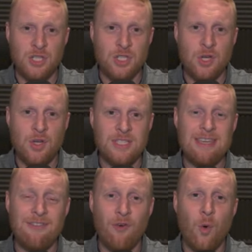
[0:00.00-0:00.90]

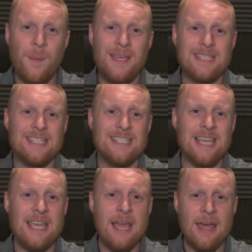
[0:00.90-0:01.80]
eternity for me to
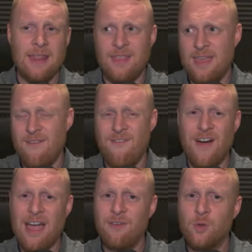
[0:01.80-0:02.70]
see the
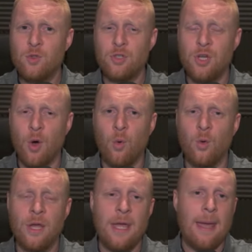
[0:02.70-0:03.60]
500
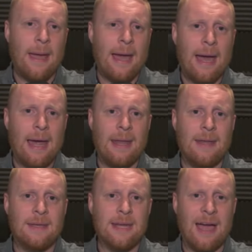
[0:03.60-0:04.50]
gold
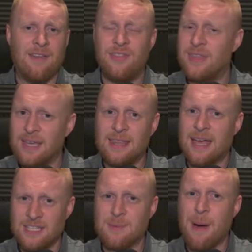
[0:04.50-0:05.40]
and I think
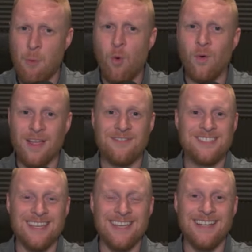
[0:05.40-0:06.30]
that's about all I've
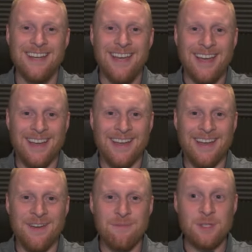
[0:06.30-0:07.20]
seen.
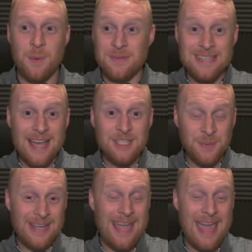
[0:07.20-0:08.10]
Um, so it was nice
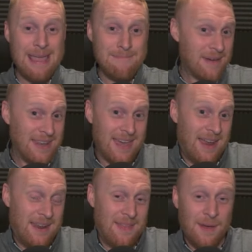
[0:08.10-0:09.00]
when it came and,
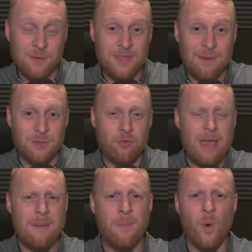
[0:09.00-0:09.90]
and that was that was
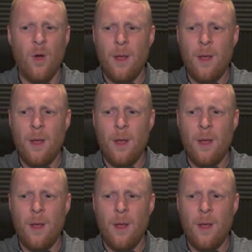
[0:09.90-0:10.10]
great, but